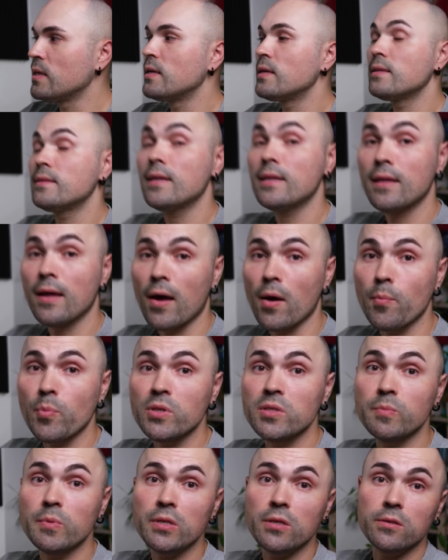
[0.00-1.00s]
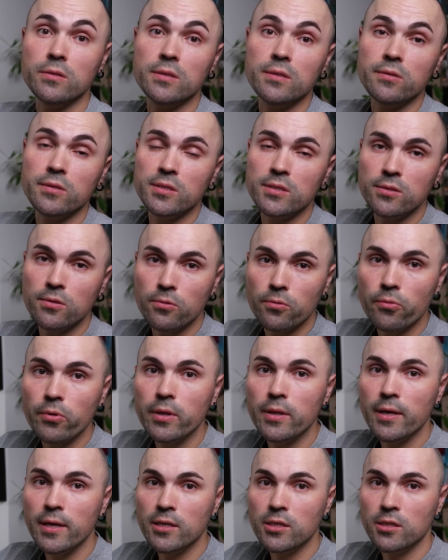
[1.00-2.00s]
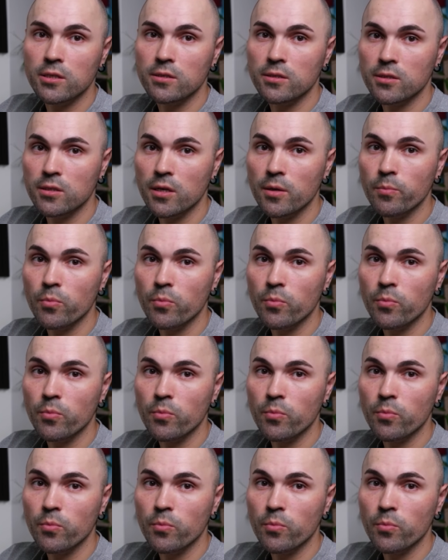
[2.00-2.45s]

That happens because there is no relationship,